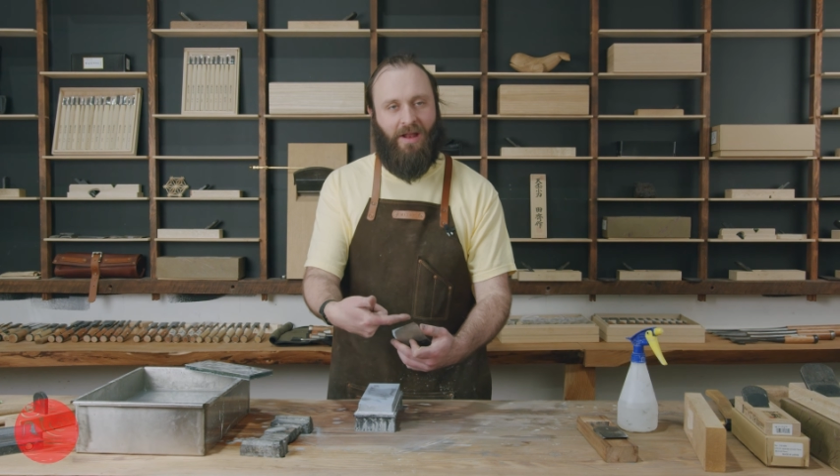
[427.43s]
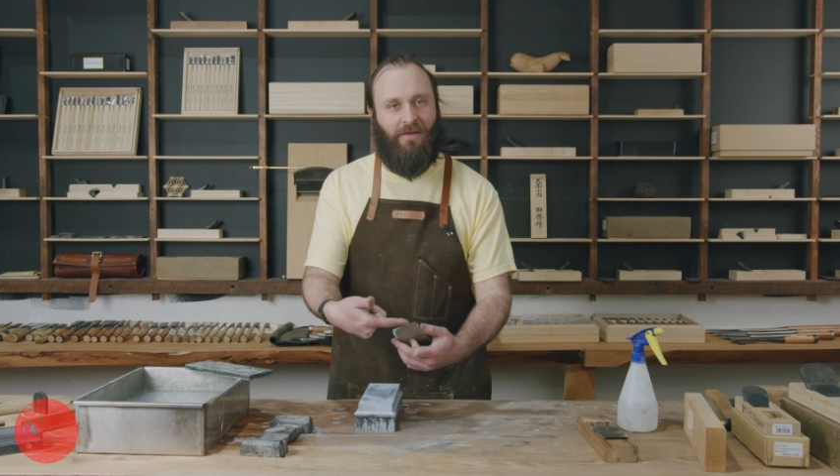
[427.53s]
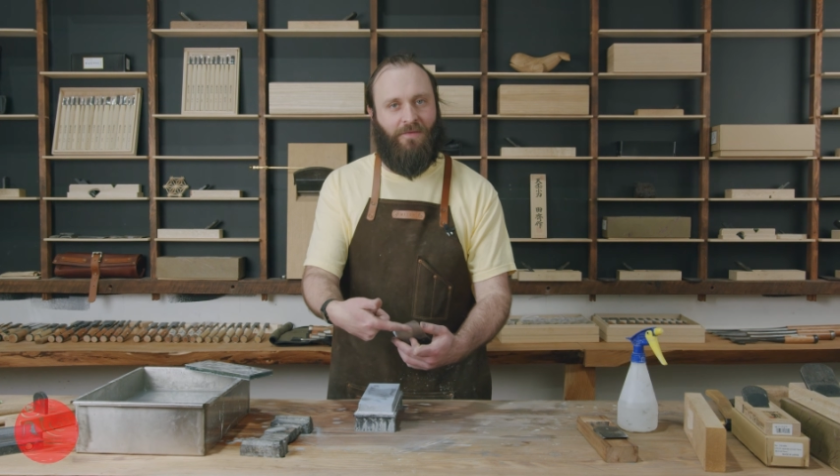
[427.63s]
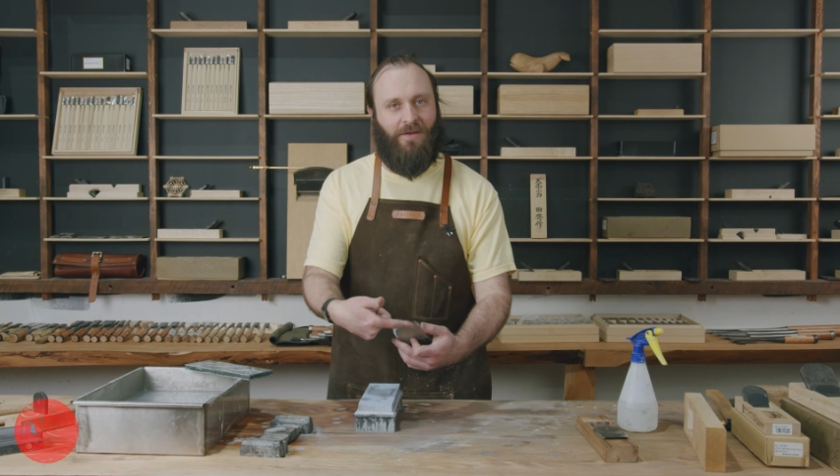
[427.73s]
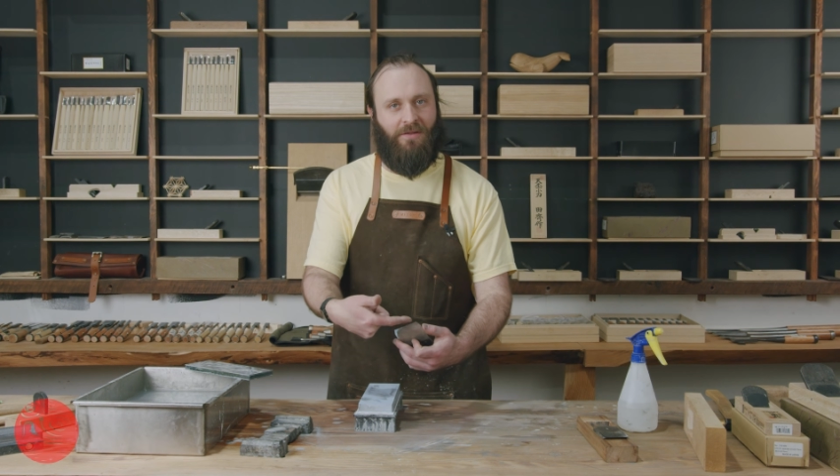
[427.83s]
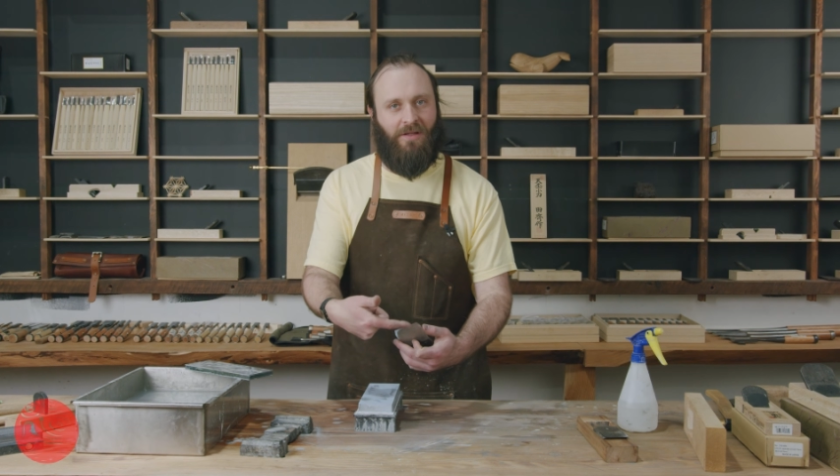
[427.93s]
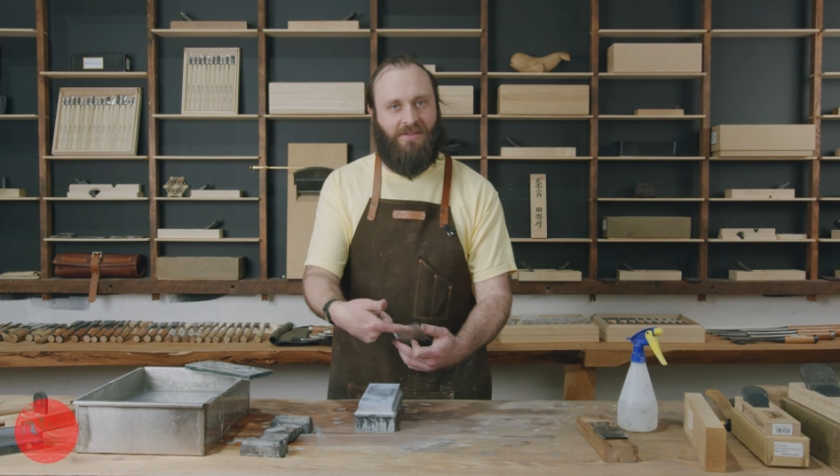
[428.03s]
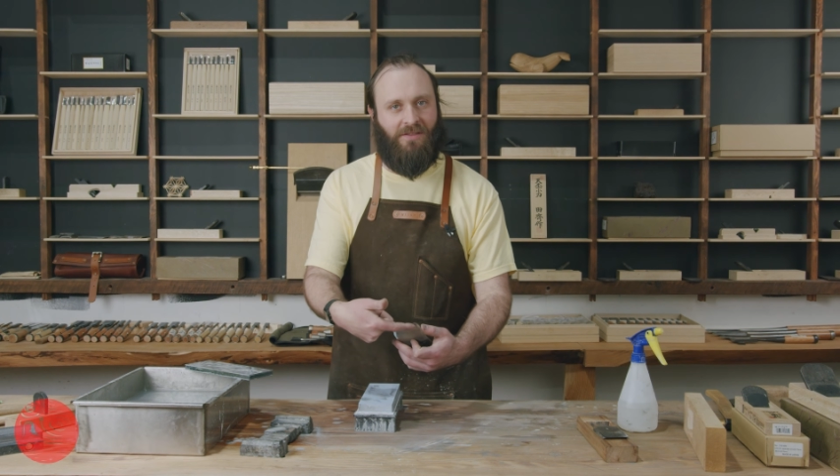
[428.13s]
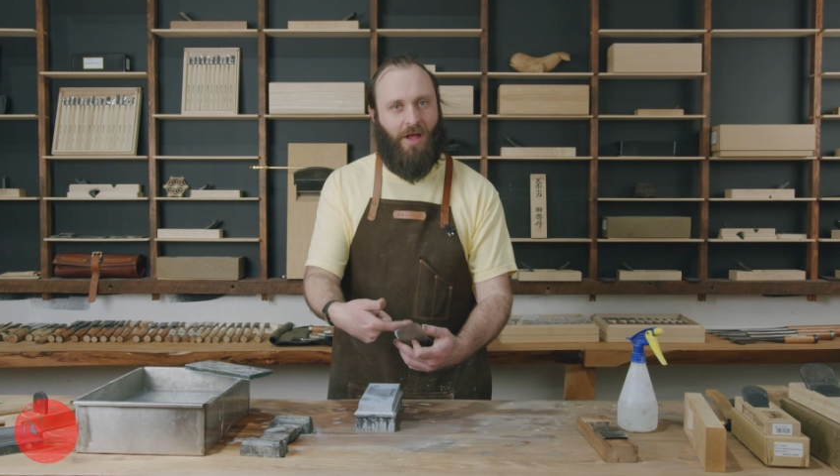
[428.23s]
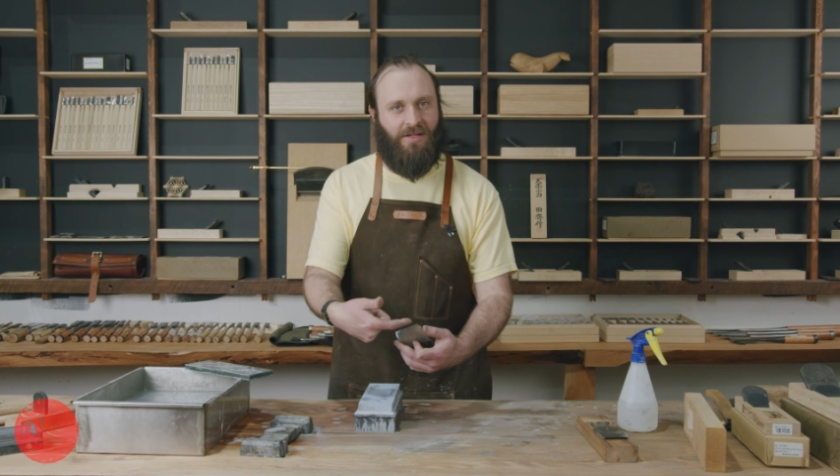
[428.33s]
and feel a
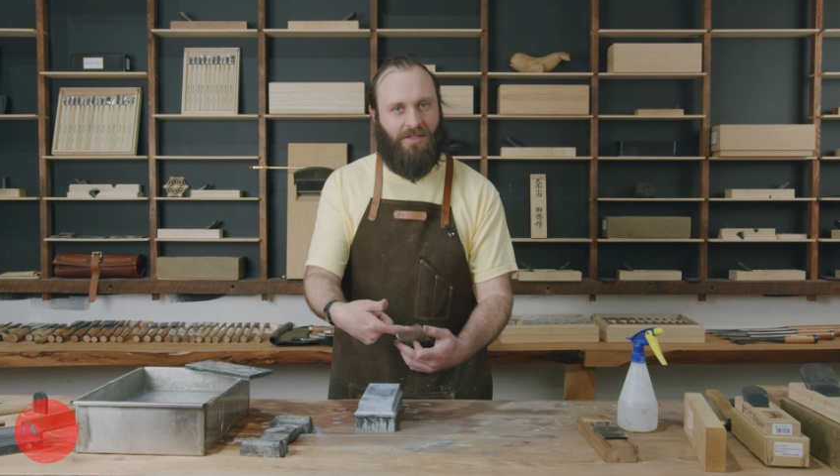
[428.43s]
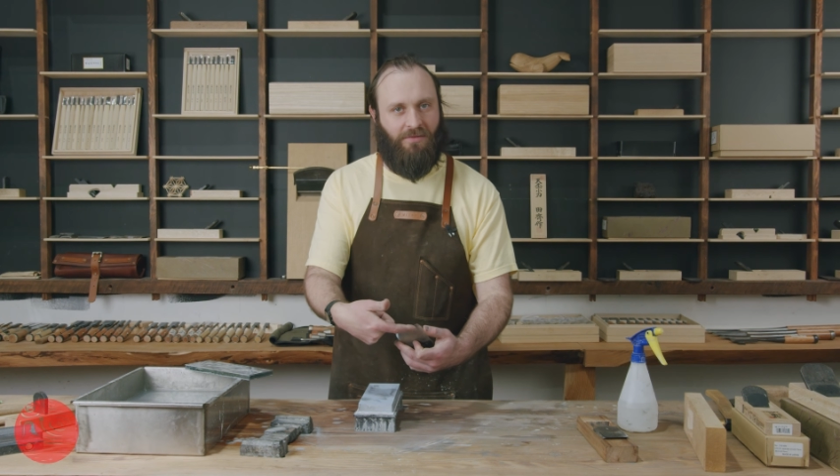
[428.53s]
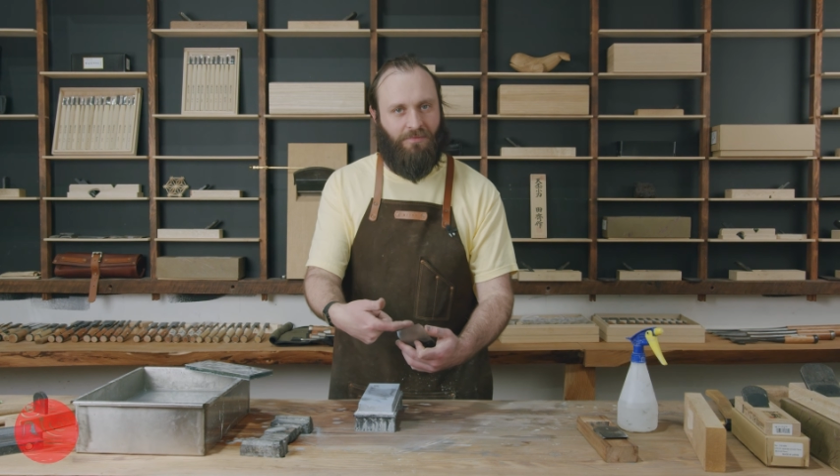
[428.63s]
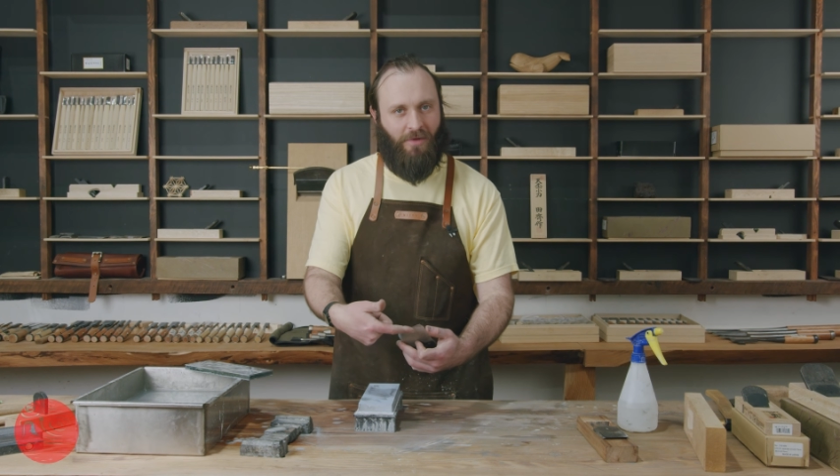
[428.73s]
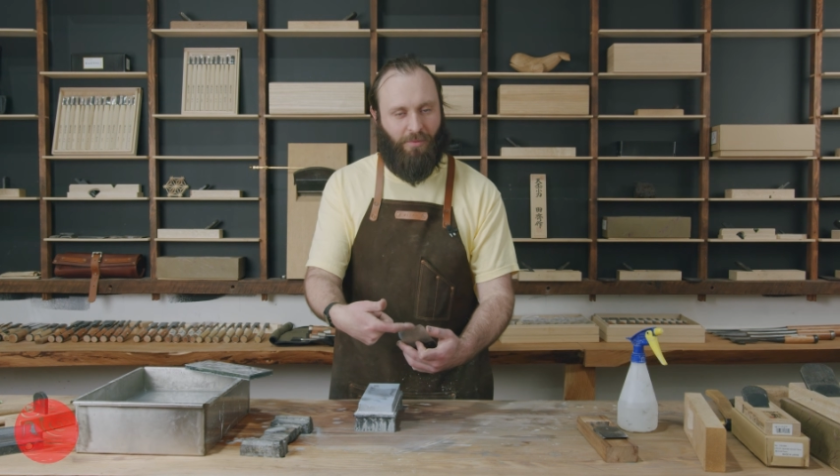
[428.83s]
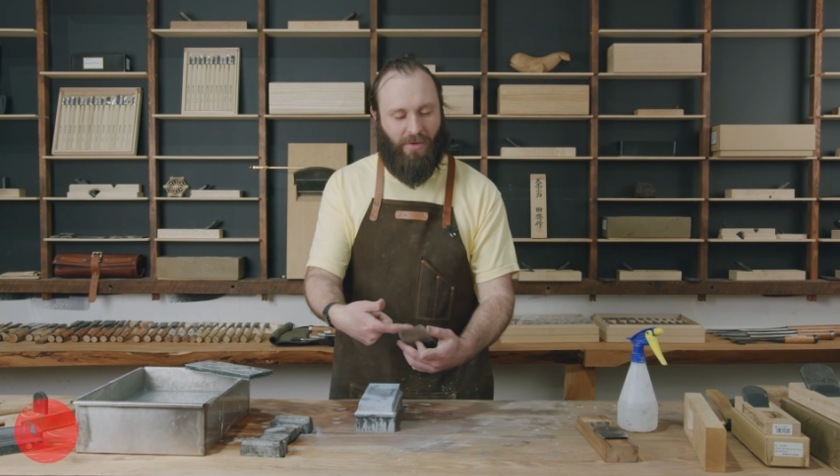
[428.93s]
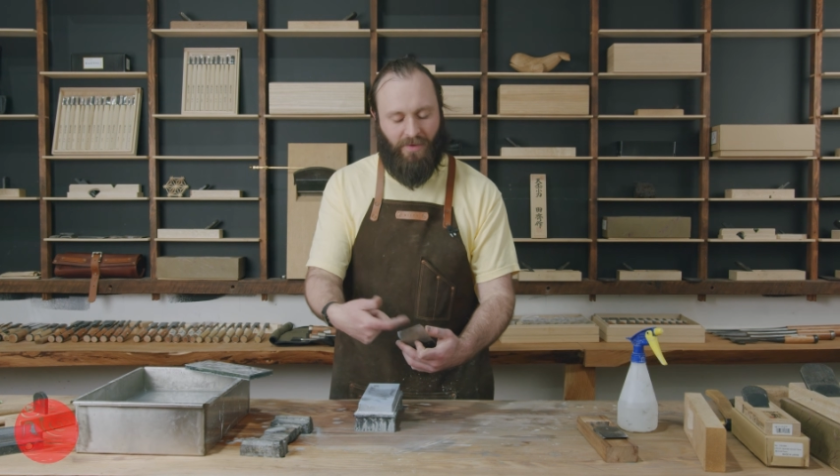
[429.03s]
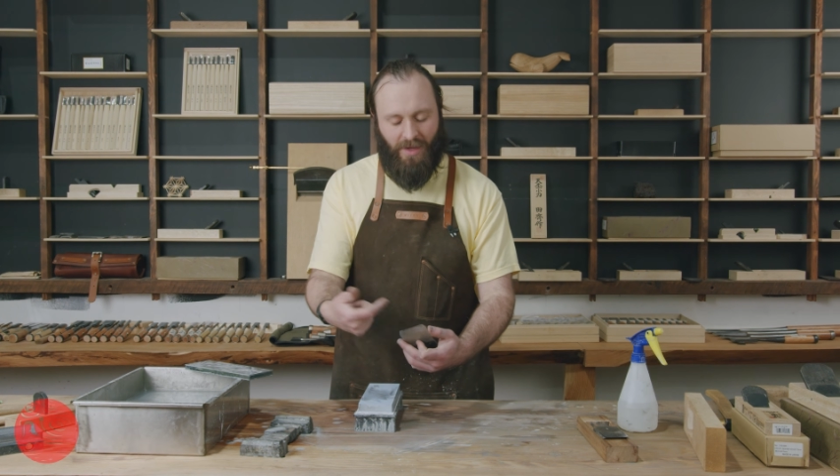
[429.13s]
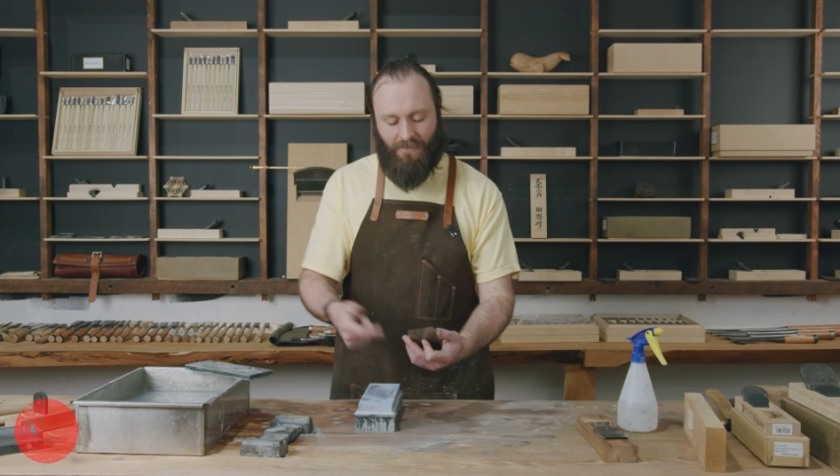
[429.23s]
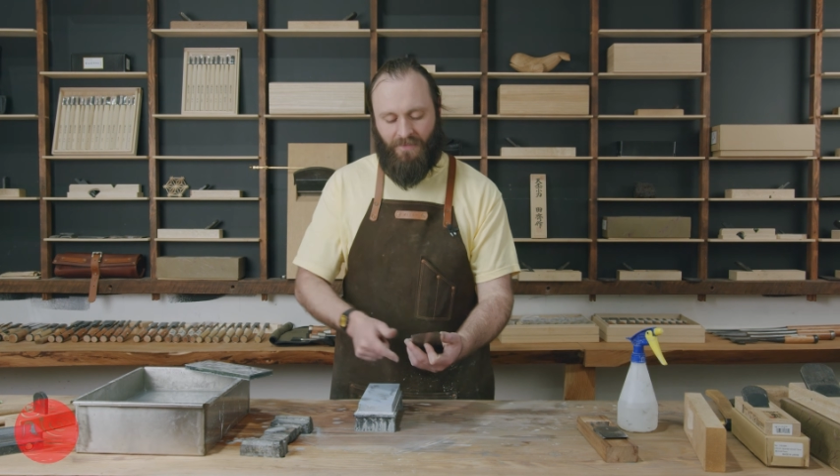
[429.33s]
slight tickle on my
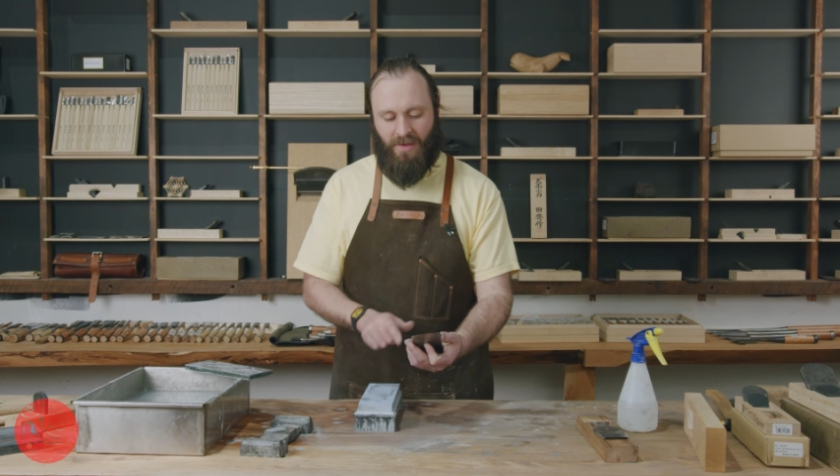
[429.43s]
finger.